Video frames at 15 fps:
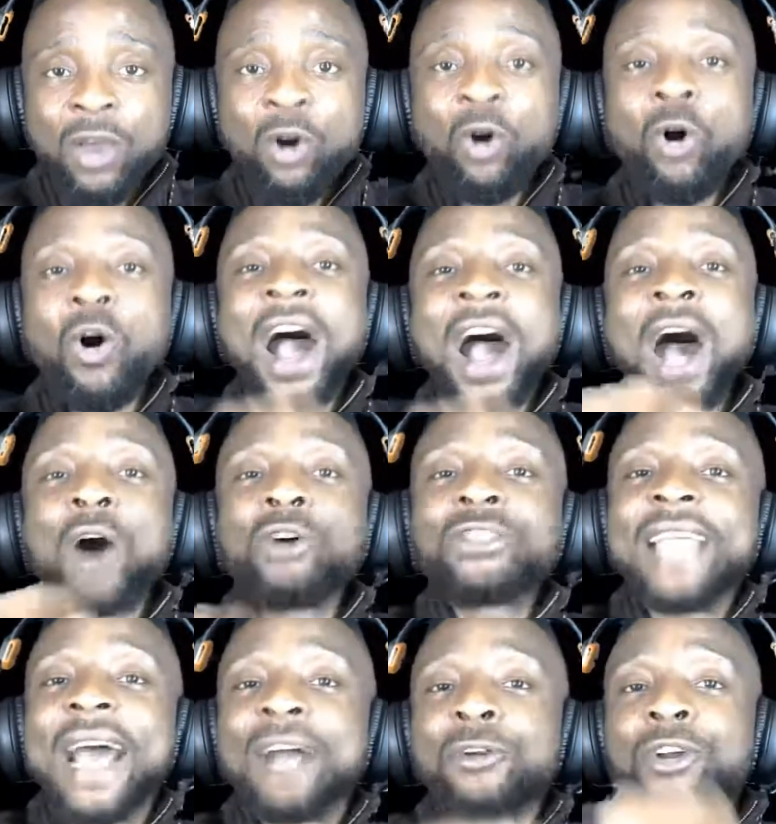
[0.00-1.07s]
or how
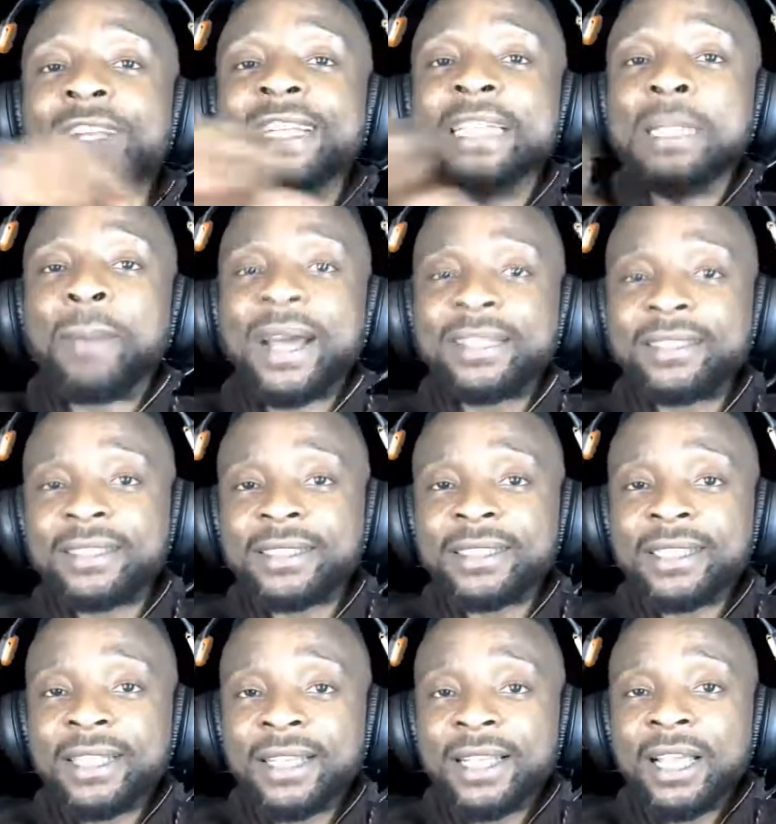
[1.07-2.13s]
they are running the party,
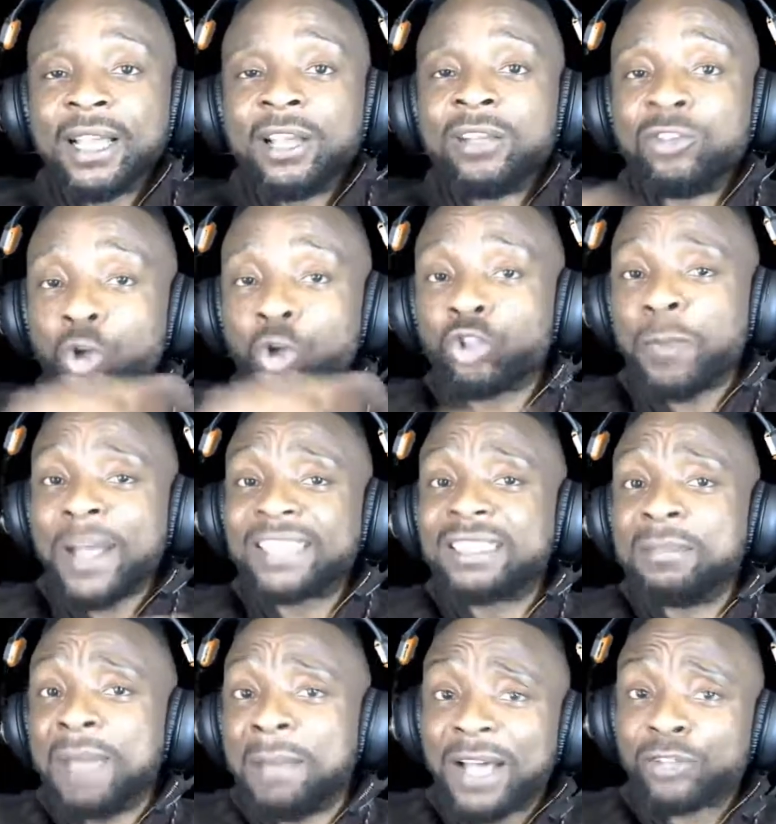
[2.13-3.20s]
those party
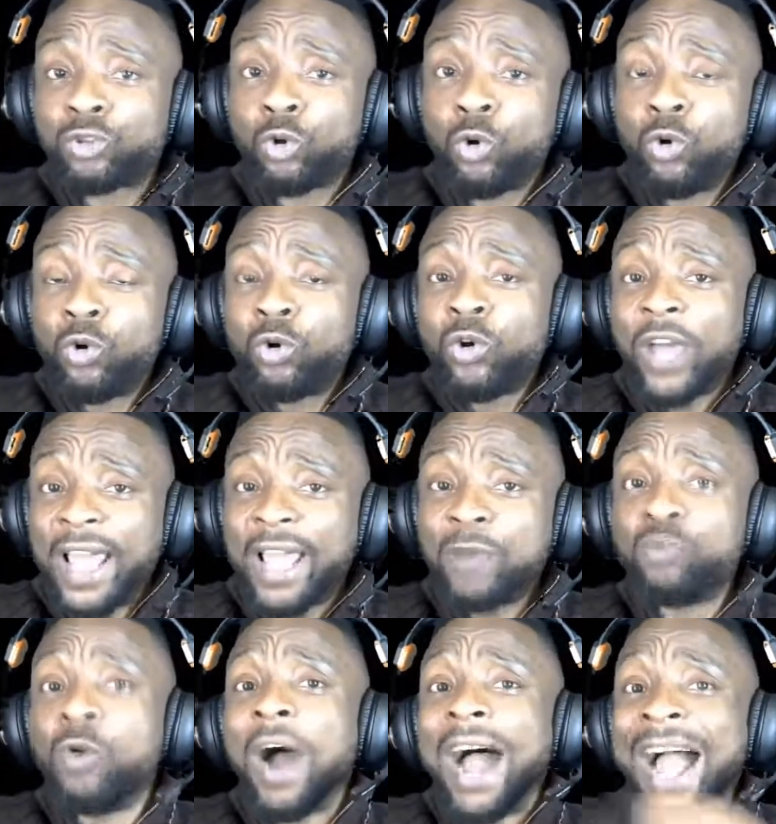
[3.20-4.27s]
members who are
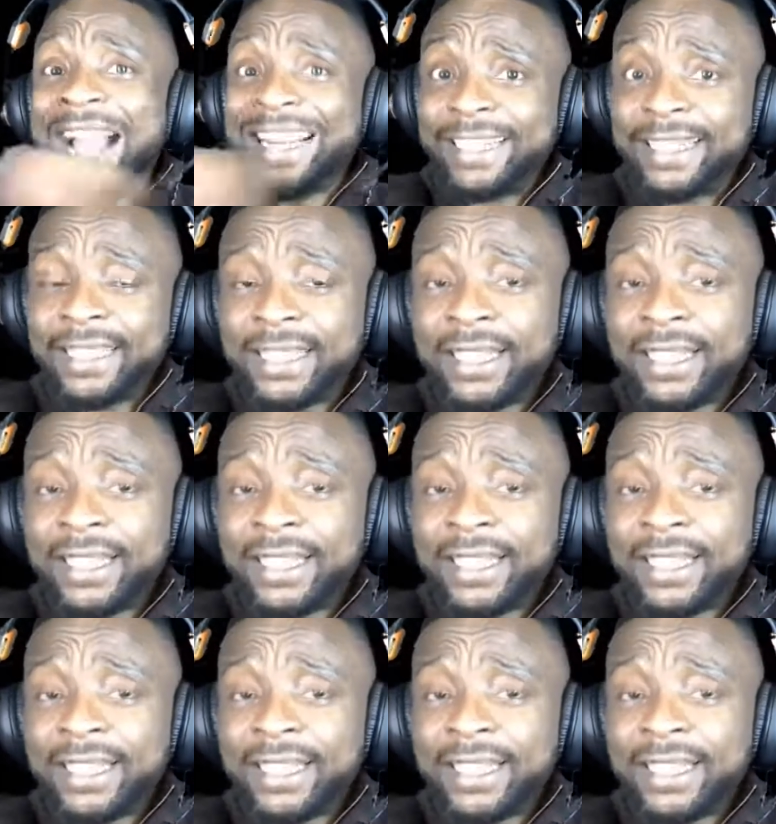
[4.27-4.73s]
angry,